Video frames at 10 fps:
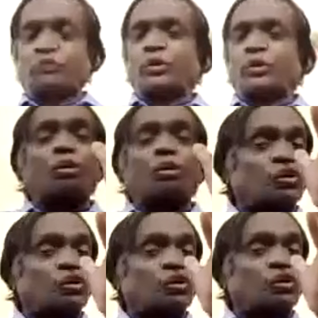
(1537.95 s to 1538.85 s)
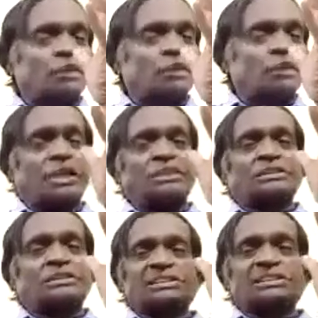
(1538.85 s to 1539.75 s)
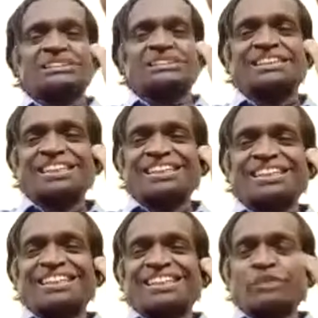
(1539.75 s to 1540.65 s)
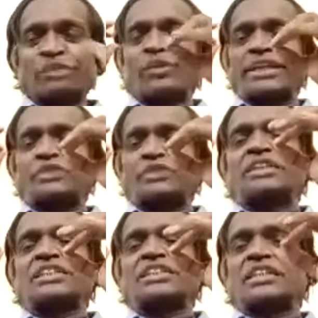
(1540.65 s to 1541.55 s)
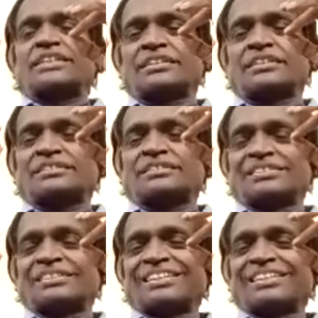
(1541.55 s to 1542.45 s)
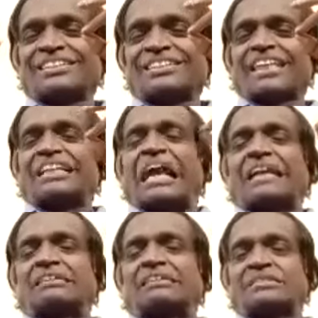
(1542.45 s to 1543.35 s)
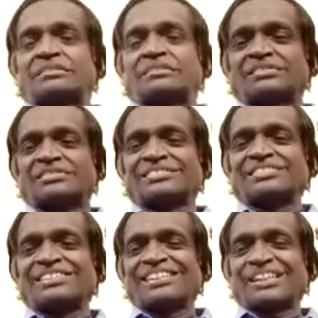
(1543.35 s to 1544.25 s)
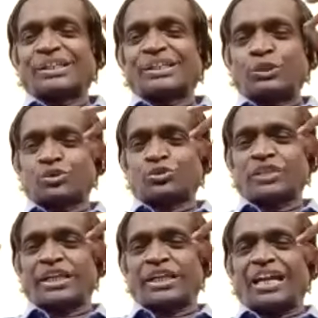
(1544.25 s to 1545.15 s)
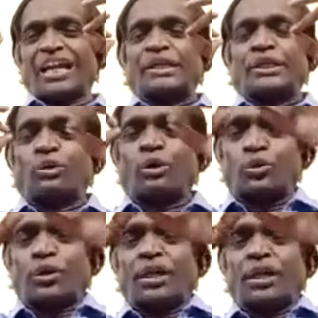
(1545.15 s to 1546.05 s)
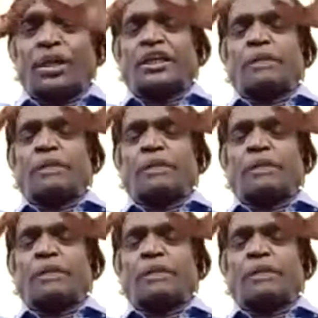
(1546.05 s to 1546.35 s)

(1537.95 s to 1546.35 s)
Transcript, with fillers: If you look at most of the celebrities, if you take Shivaji Ganesan, the great actor, he used to say, I did not know anything